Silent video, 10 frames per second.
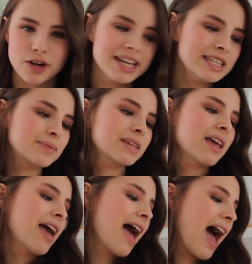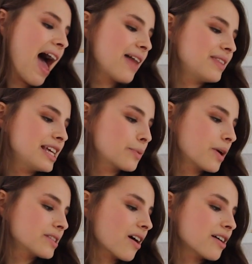crisps, and these
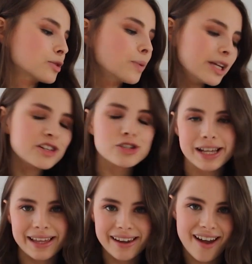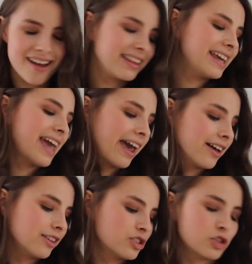ones are sweet chili curly
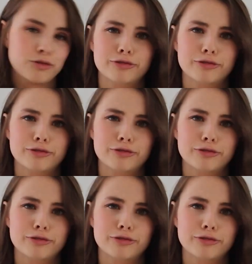kale